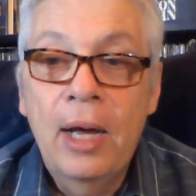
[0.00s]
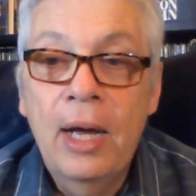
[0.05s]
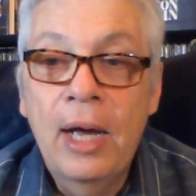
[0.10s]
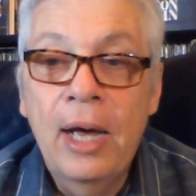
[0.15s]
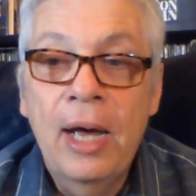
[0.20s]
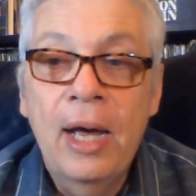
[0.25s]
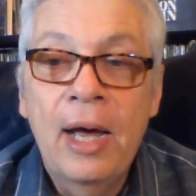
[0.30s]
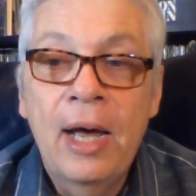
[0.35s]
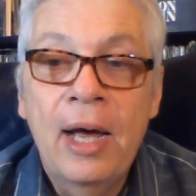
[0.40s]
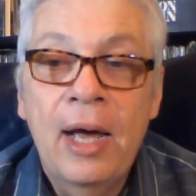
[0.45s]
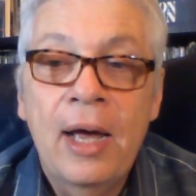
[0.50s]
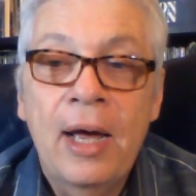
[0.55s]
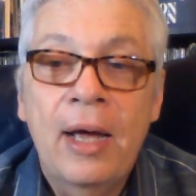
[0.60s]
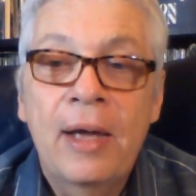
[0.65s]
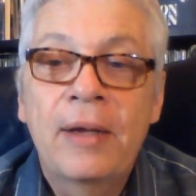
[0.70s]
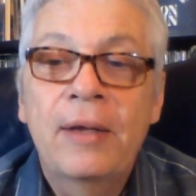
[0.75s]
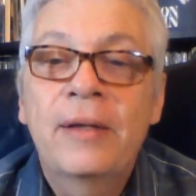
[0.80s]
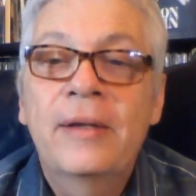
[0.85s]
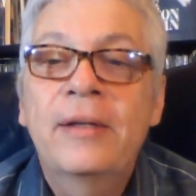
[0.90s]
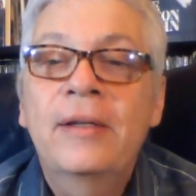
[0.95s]
Uh,
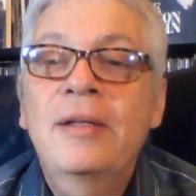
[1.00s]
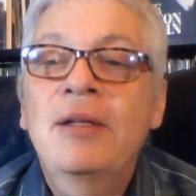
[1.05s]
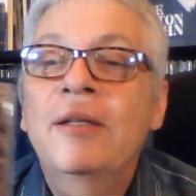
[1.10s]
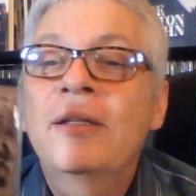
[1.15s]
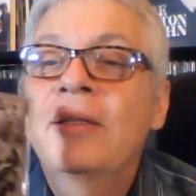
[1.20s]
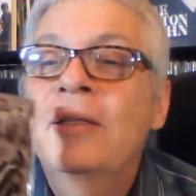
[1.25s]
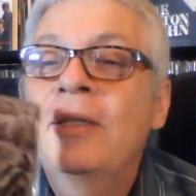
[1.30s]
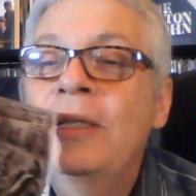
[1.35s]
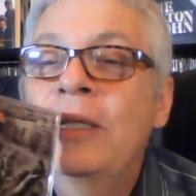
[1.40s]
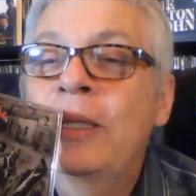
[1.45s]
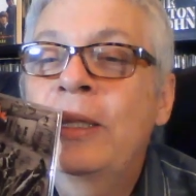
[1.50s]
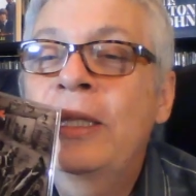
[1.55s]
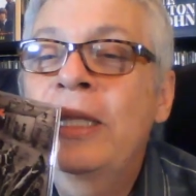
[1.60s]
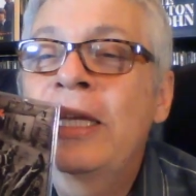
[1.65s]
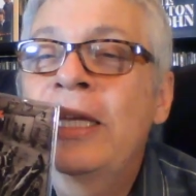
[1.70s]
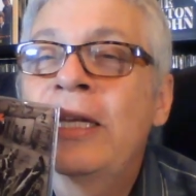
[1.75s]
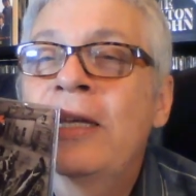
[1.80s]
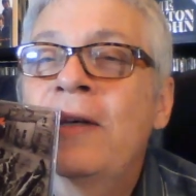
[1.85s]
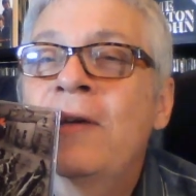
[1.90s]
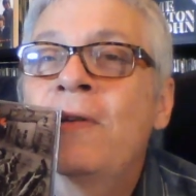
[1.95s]
you
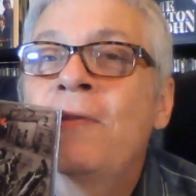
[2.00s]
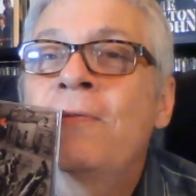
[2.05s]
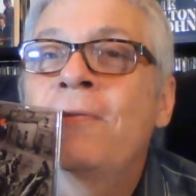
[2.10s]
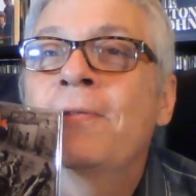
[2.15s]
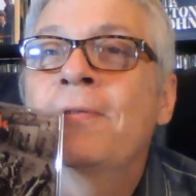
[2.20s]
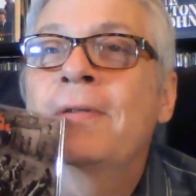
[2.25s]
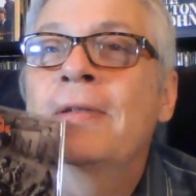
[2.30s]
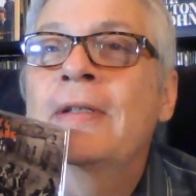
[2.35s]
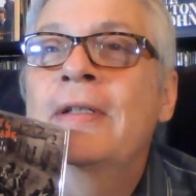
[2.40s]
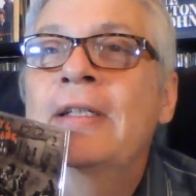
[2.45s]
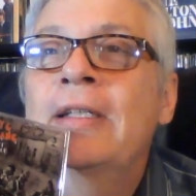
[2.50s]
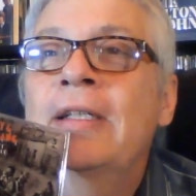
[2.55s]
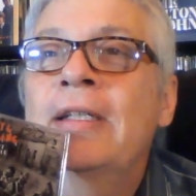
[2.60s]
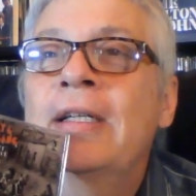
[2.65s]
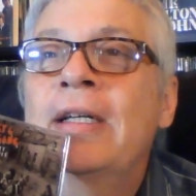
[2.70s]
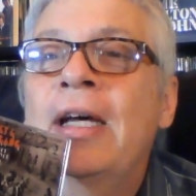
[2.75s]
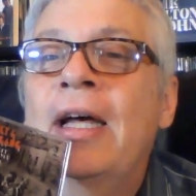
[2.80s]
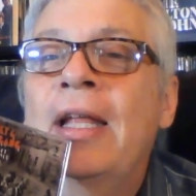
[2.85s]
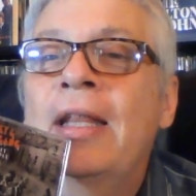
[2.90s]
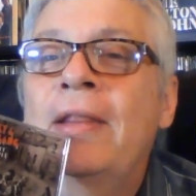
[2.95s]
think of
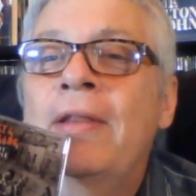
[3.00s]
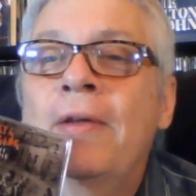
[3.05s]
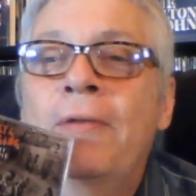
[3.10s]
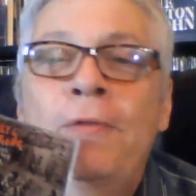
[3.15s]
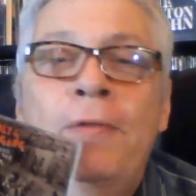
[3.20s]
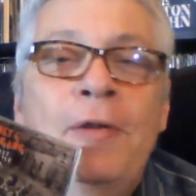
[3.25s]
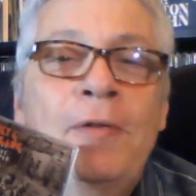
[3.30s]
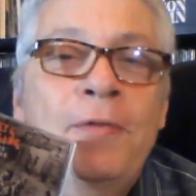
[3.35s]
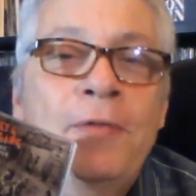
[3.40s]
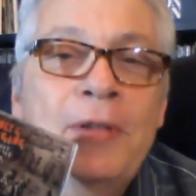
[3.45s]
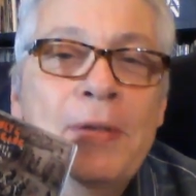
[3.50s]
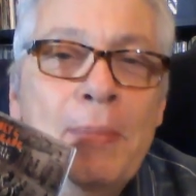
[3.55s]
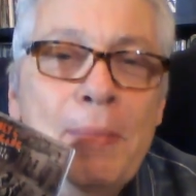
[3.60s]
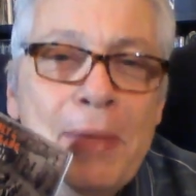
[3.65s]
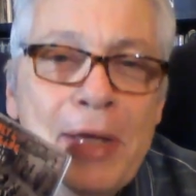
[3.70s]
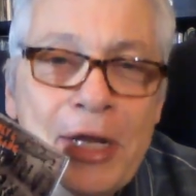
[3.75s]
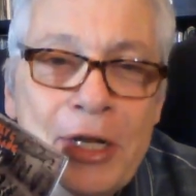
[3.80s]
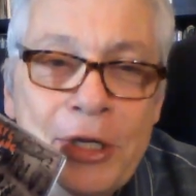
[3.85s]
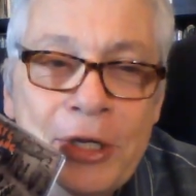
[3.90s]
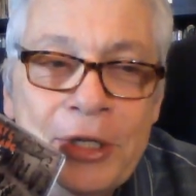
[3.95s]
The Fifth
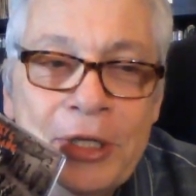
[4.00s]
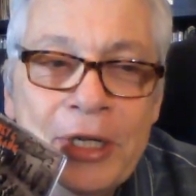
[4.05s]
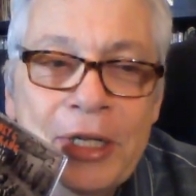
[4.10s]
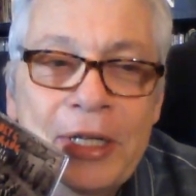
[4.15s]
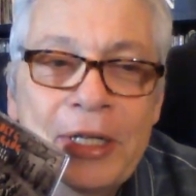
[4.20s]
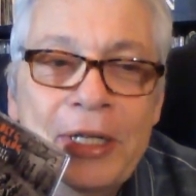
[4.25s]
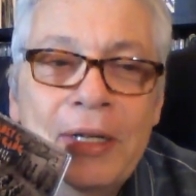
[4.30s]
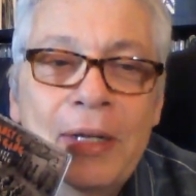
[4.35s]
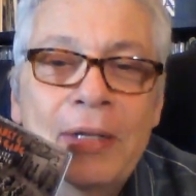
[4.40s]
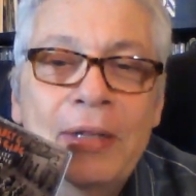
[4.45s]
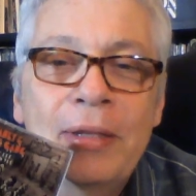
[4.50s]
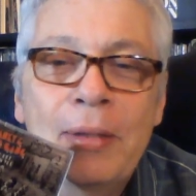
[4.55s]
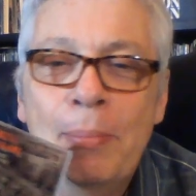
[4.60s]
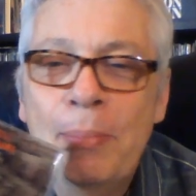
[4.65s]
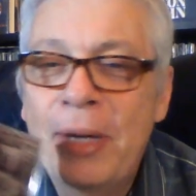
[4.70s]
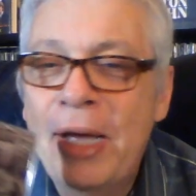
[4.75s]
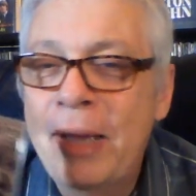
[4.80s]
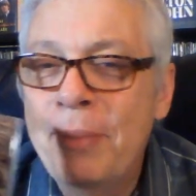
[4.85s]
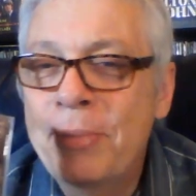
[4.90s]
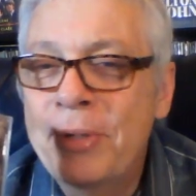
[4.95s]
Dimension, the
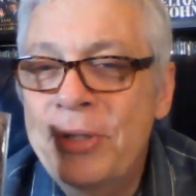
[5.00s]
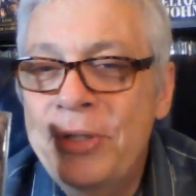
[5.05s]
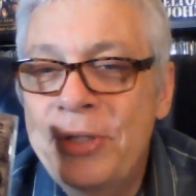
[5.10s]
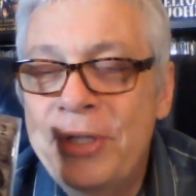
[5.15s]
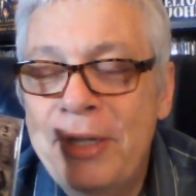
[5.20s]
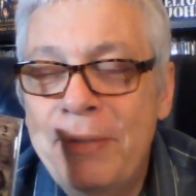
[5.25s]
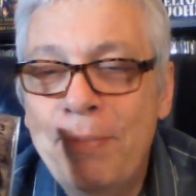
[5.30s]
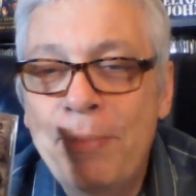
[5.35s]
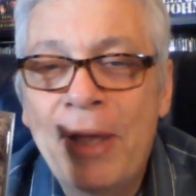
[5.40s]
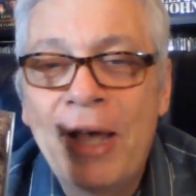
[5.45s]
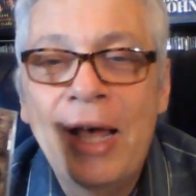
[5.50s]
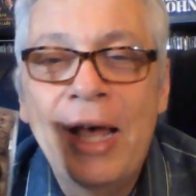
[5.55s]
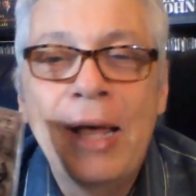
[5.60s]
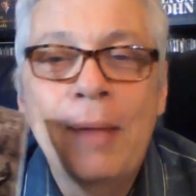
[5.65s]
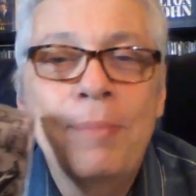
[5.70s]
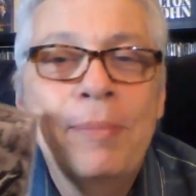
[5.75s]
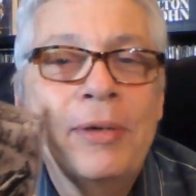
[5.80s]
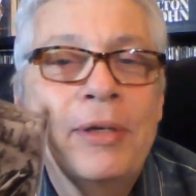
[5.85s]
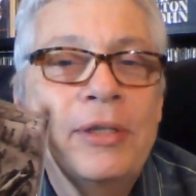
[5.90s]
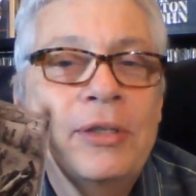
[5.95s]
Mamas and
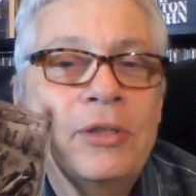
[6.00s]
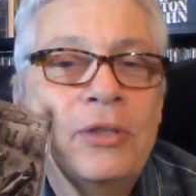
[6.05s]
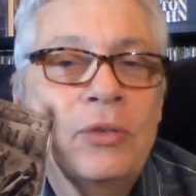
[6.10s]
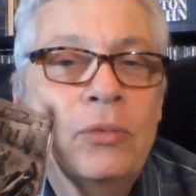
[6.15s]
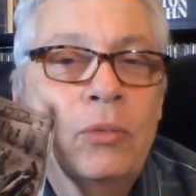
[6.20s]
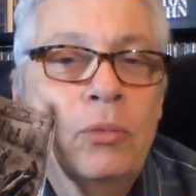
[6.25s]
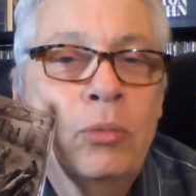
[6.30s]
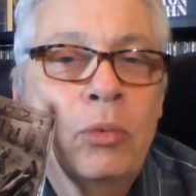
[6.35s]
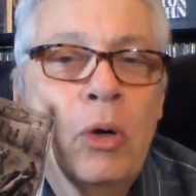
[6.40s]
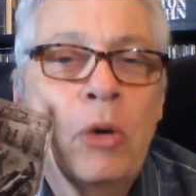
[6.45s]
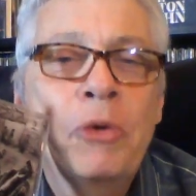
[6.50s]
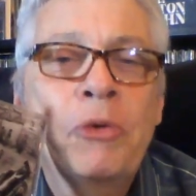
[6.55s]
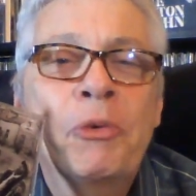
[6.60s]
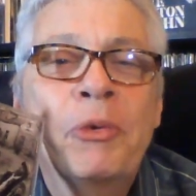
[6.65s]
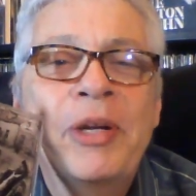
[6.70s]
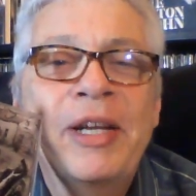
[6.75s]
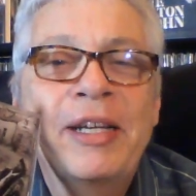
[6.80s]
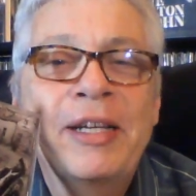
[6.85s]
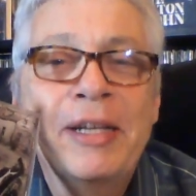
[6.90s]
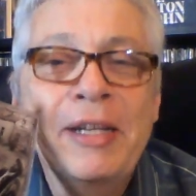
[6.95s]
Papas,
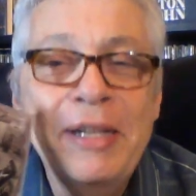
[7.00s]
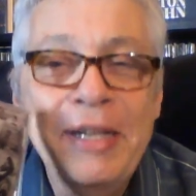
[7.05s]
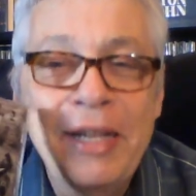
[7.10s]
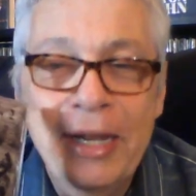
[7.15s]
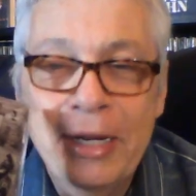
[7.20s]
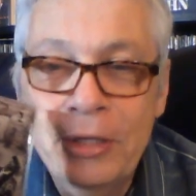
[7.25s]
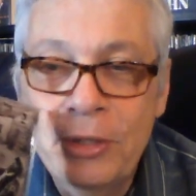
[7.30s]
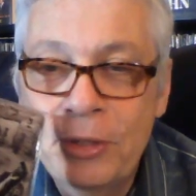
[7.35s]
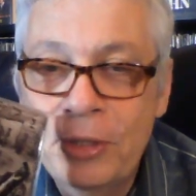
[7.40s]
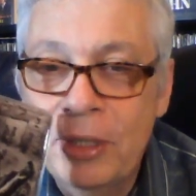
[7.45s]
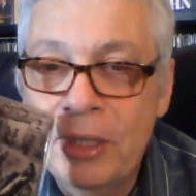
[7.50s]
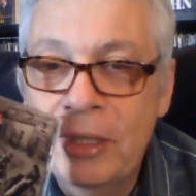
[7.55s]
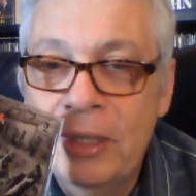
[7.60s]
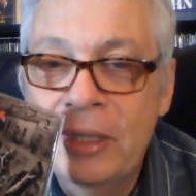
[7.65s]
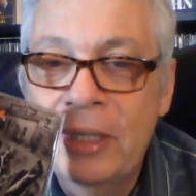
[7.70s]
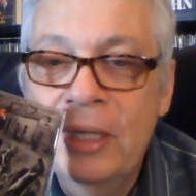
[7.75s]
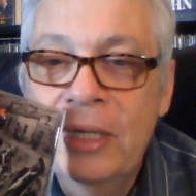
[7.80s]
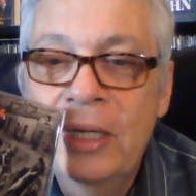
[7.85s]
Rotary Connection,